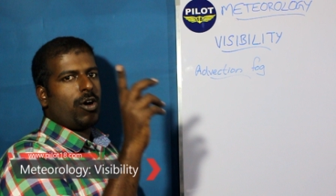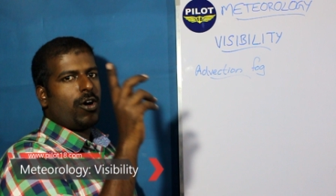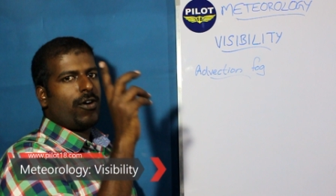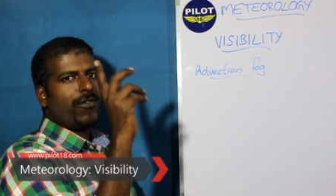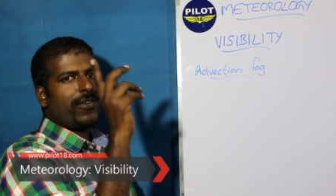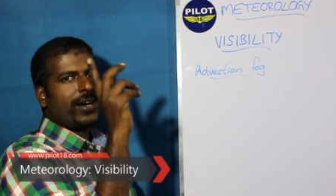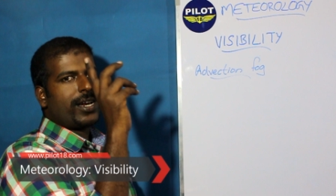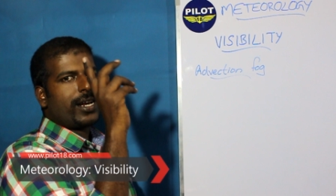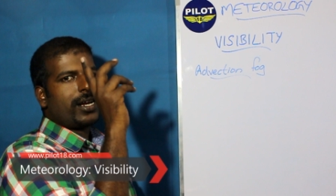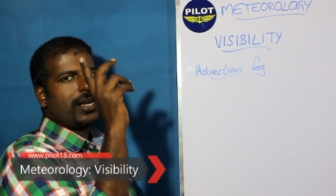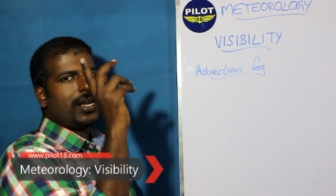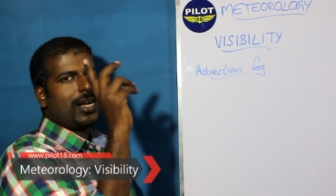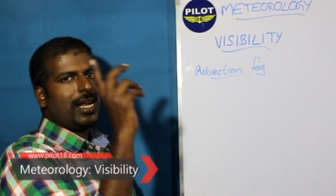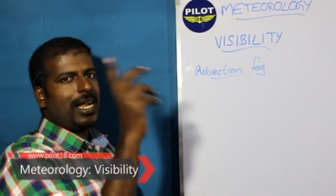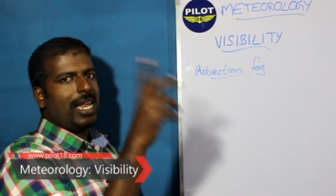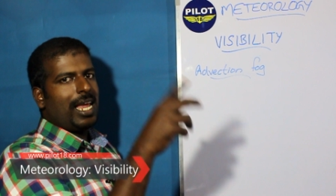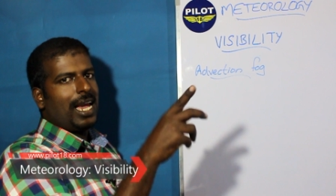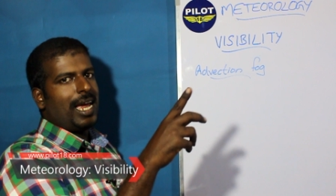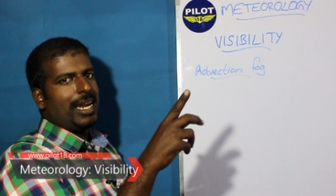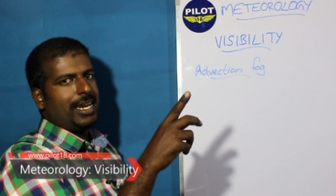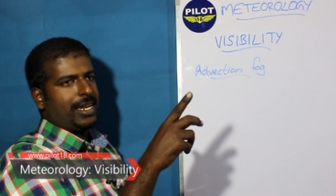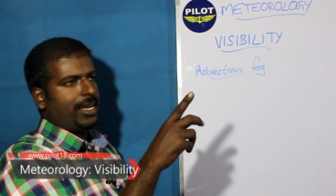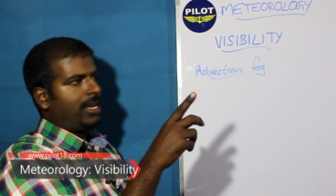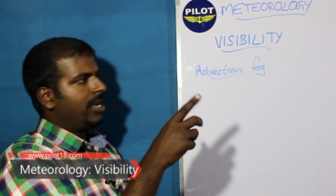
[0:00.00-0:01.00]
over
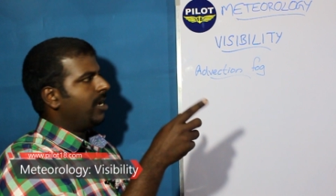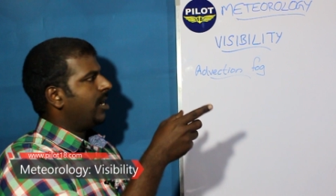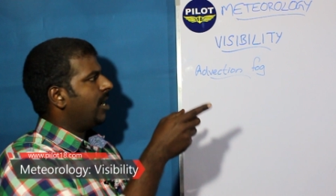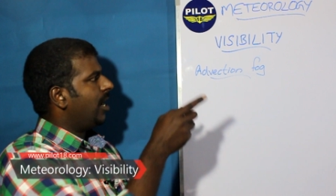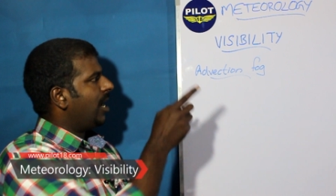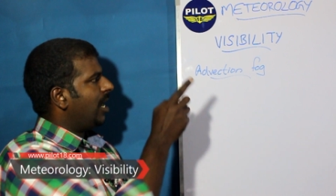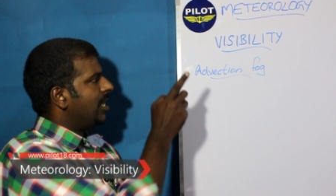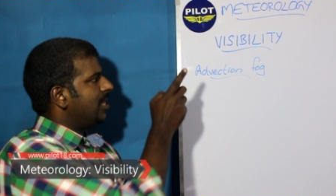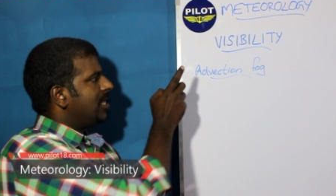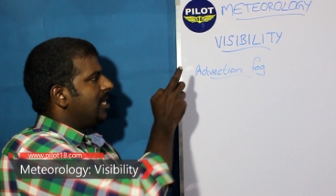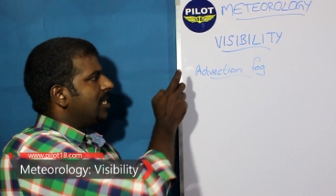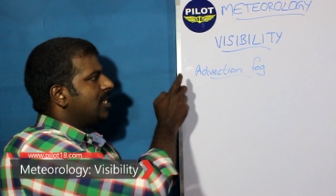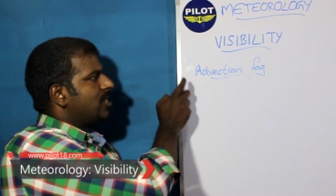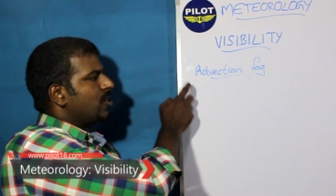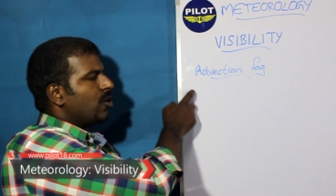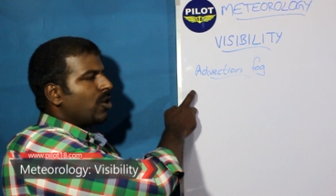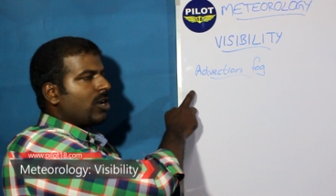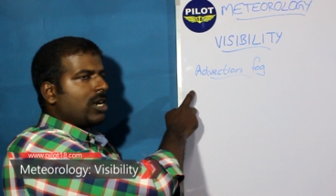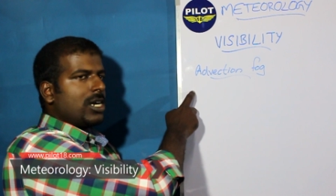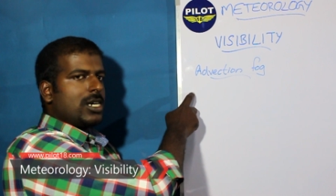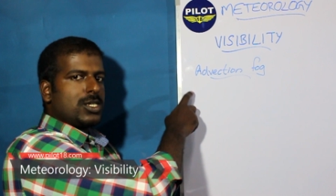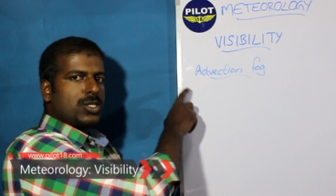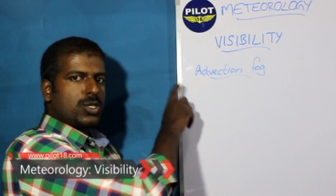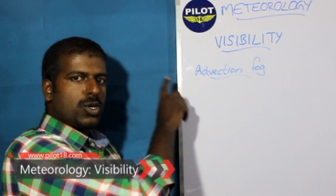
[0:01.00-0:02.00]
land and this
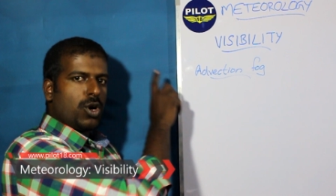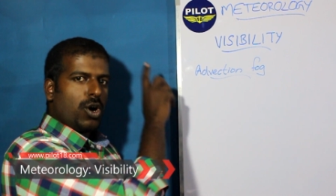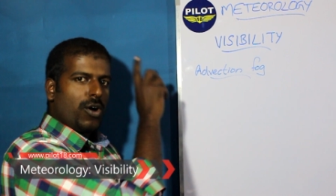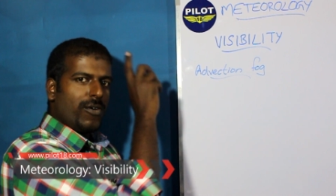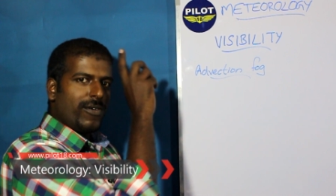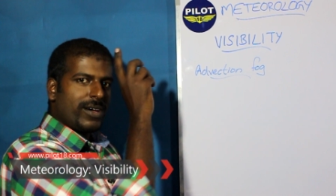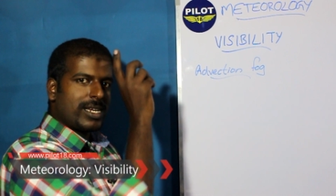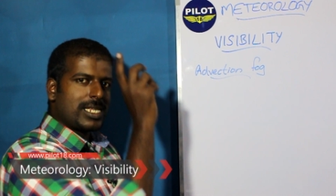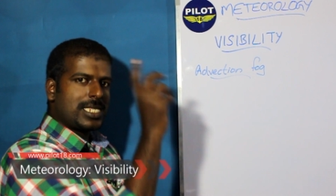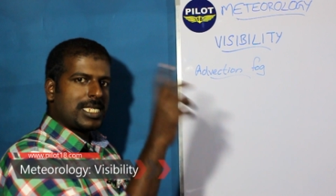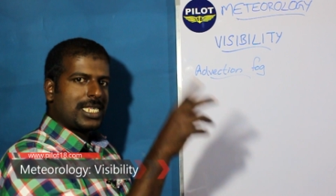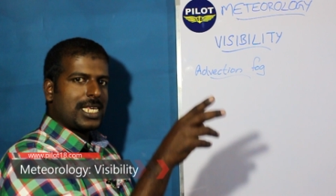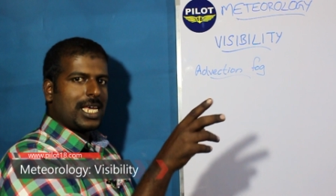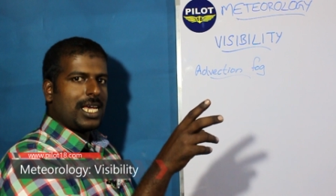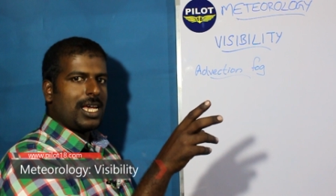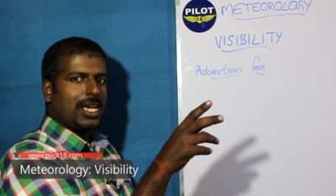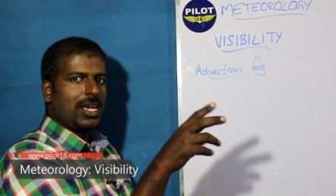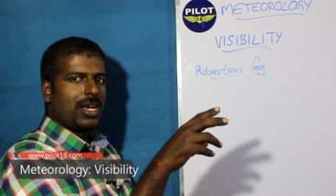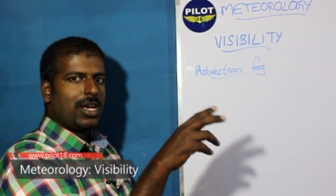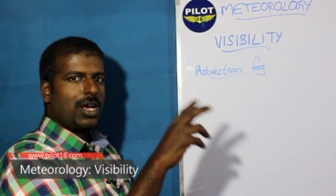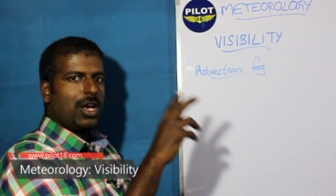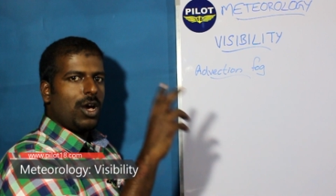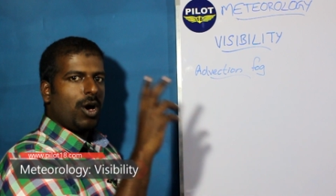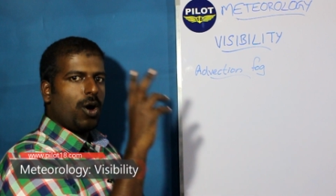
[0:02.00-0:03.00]
occurs over
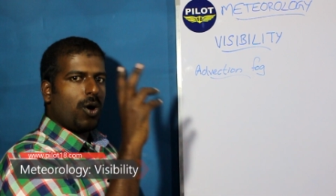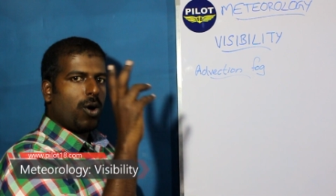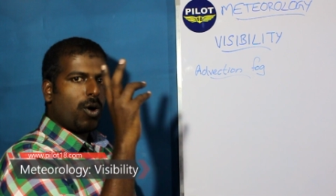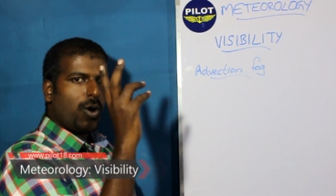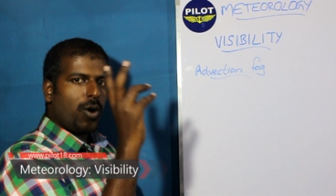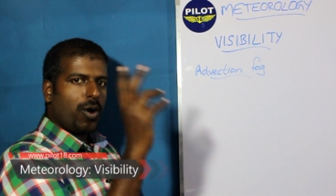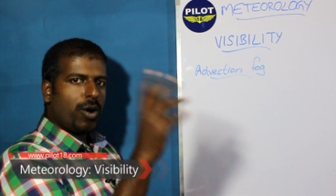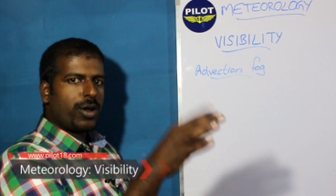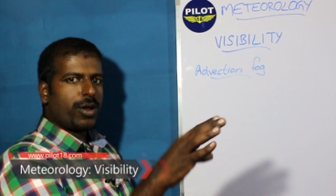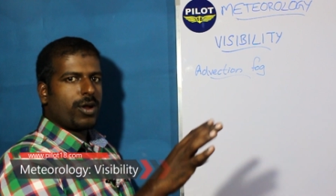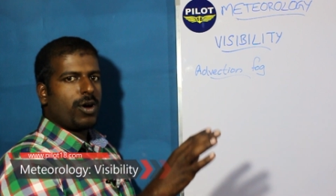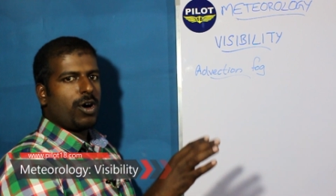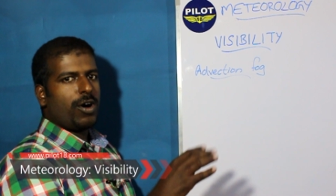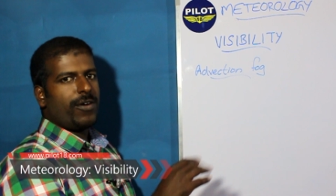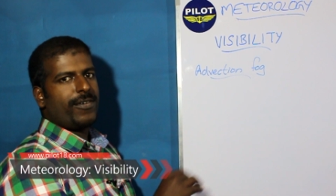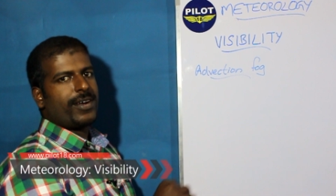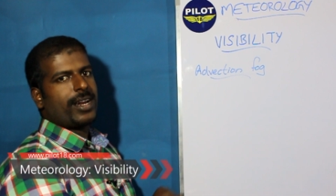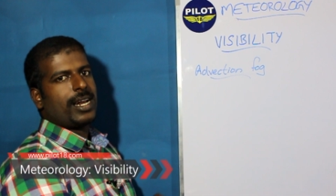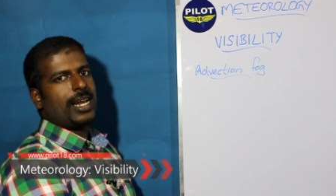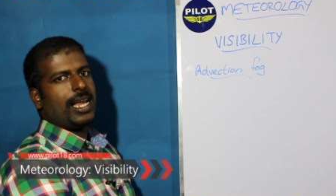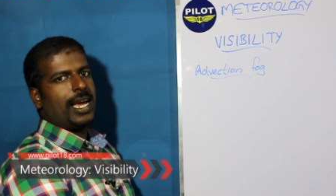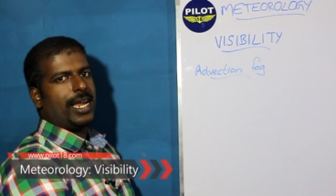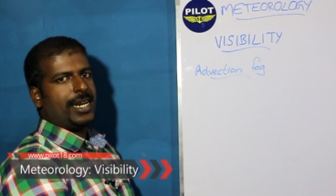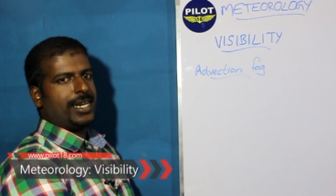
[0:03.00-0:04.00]
sea or
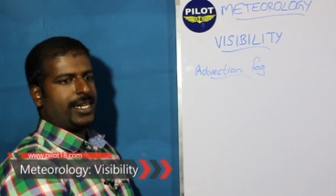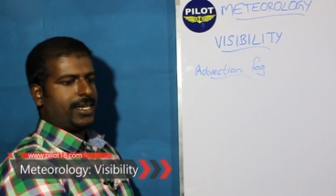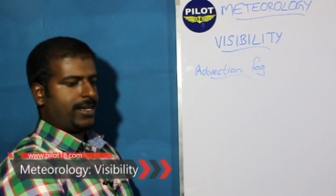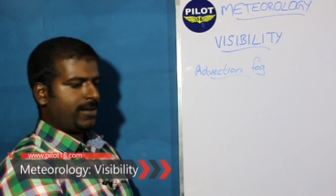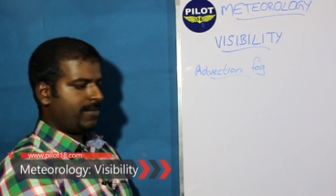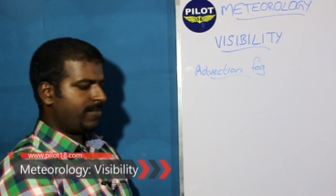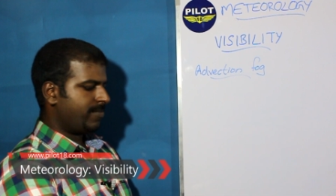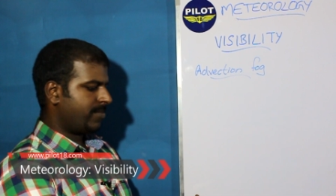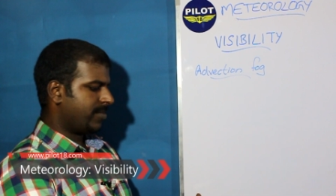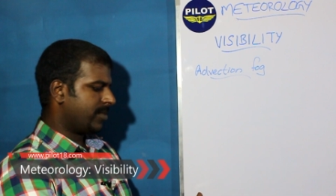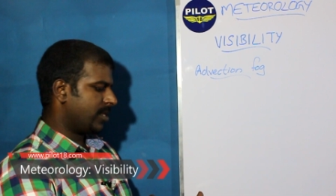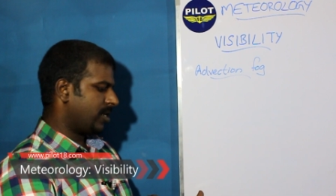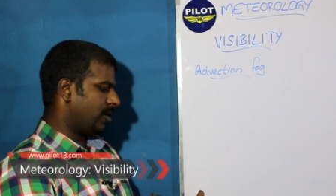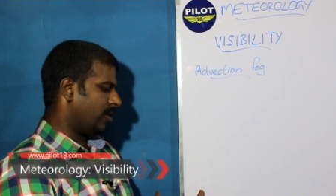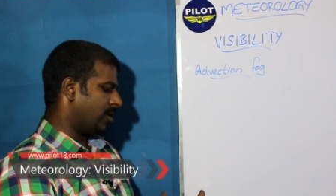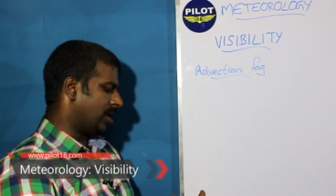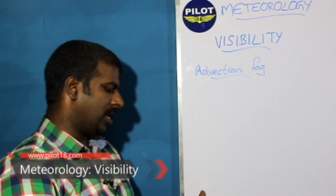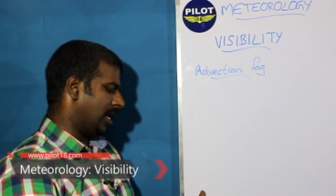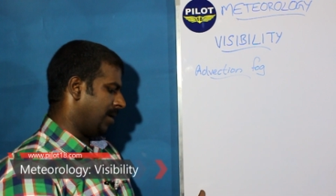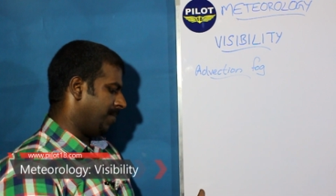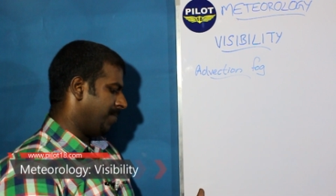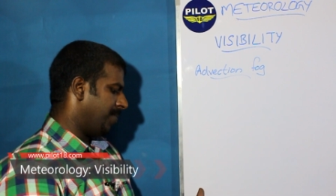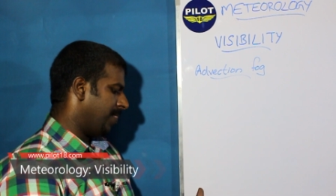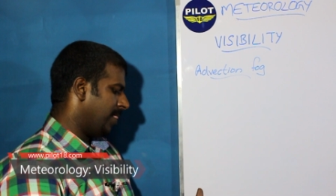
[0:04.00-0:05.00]
over land
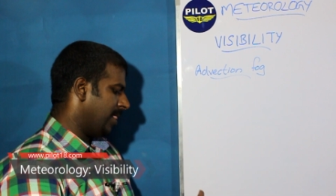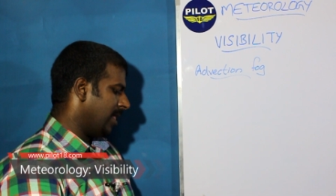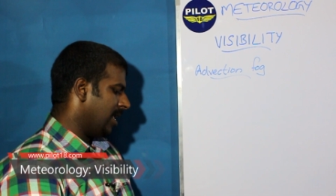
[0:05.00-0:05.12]
okay